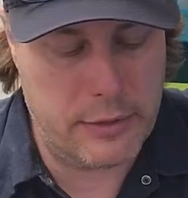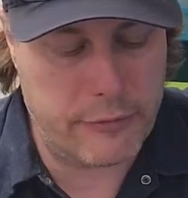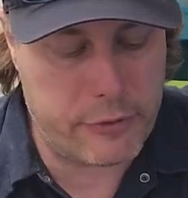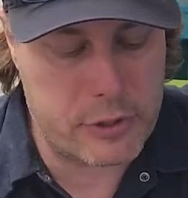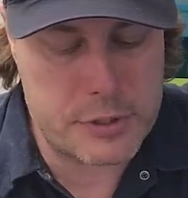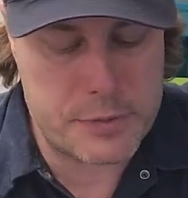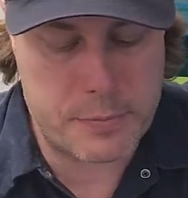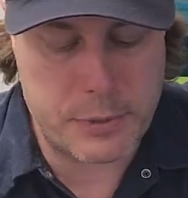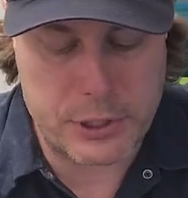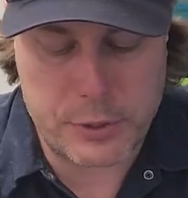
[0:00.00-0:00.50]

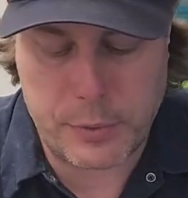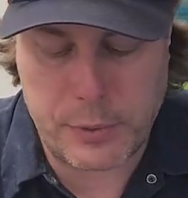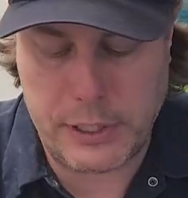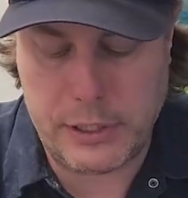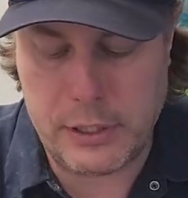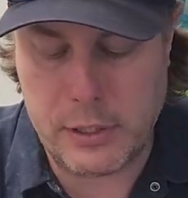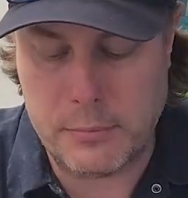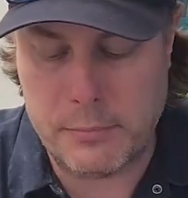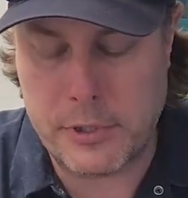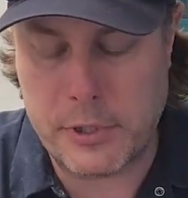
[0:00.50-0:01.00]
difference
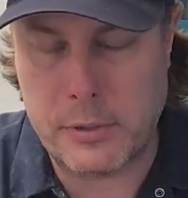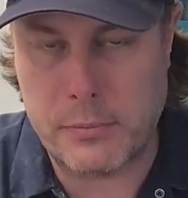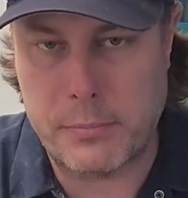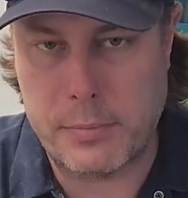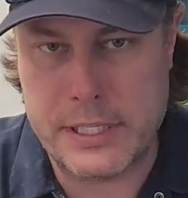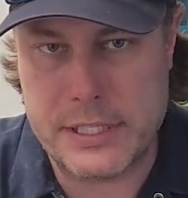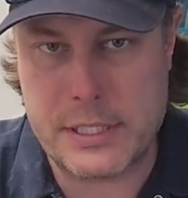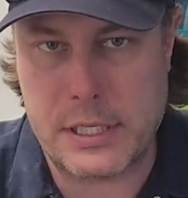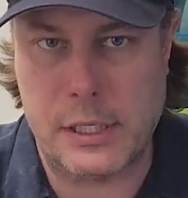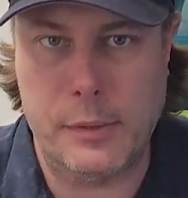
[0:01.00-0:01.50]
between them, they're
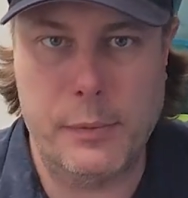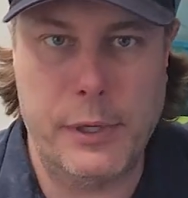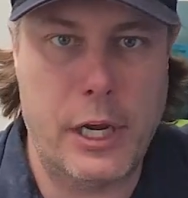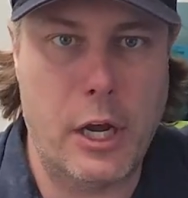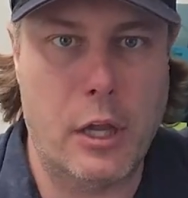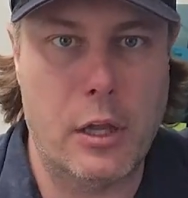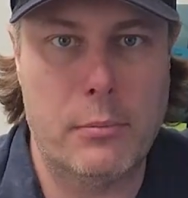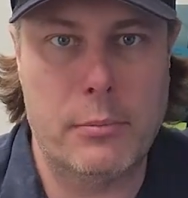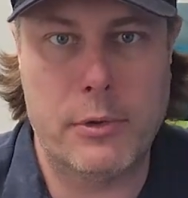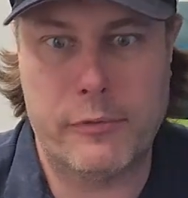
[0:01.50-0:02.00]
basically, we
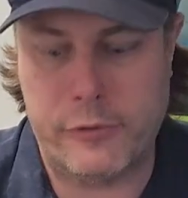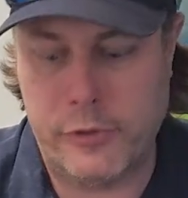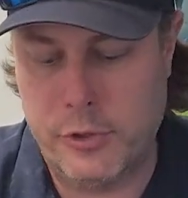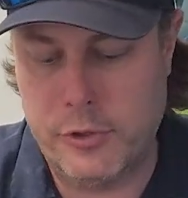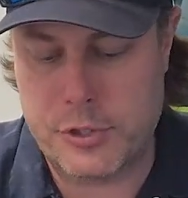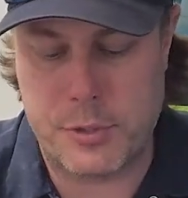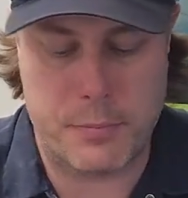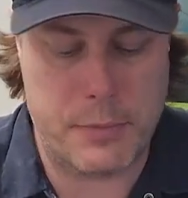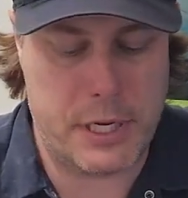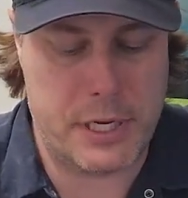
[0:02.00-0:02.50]
call them a
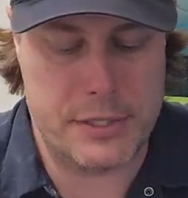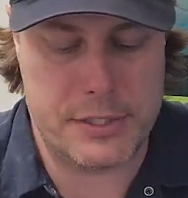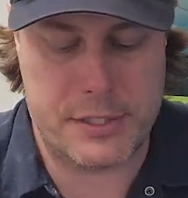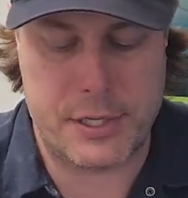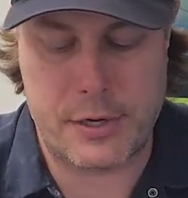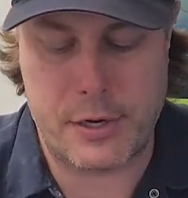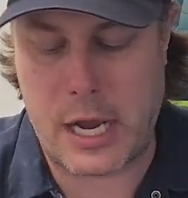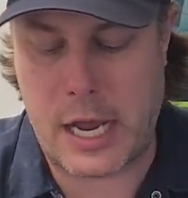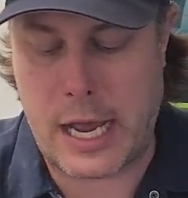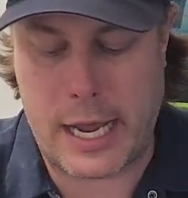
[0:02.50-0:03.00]
fusion
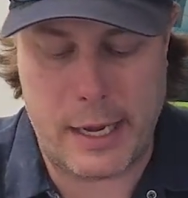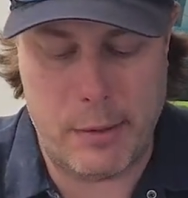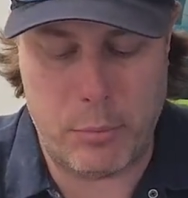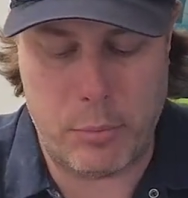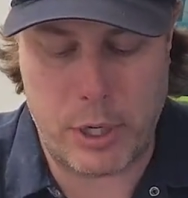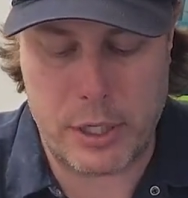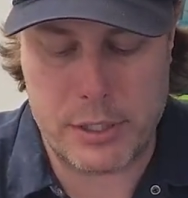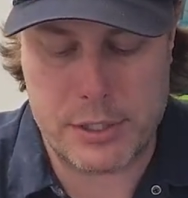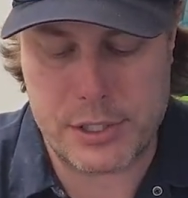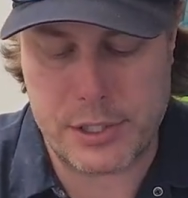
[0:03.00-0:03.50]
because they're a
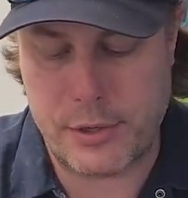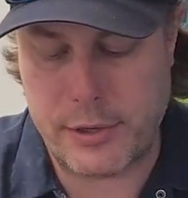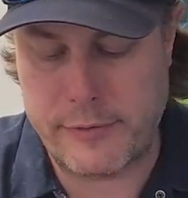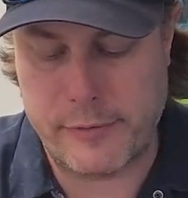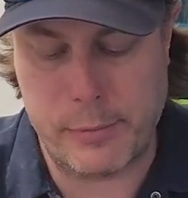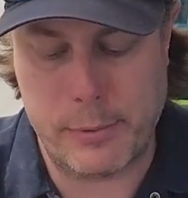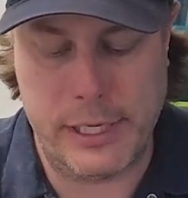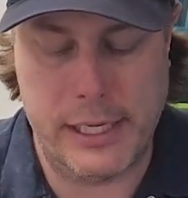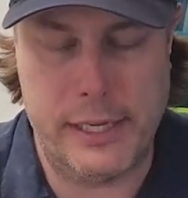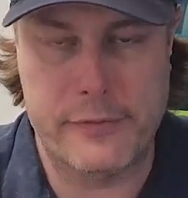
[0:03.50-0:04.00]
hybrid. So
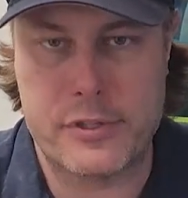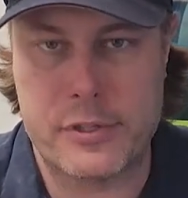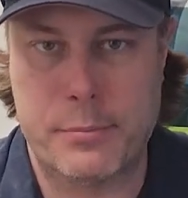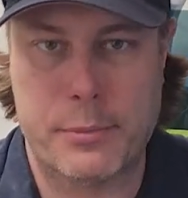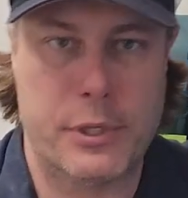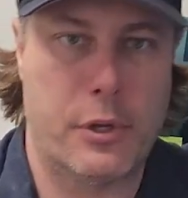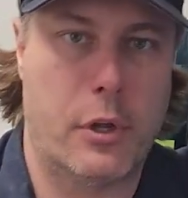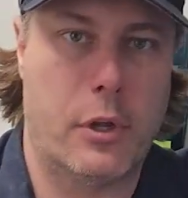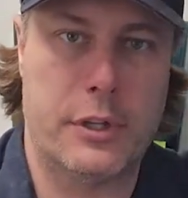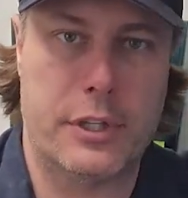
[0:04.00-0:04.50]
everybody gives
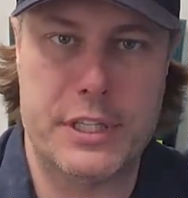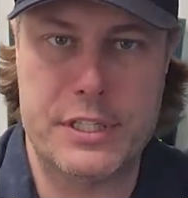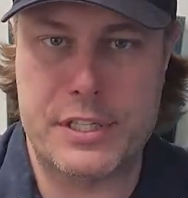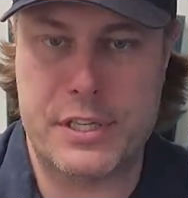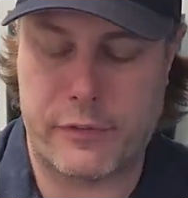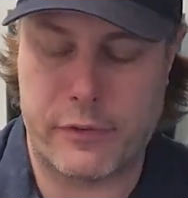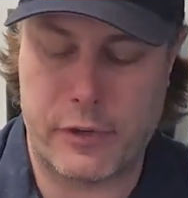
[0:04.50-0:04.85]
them all these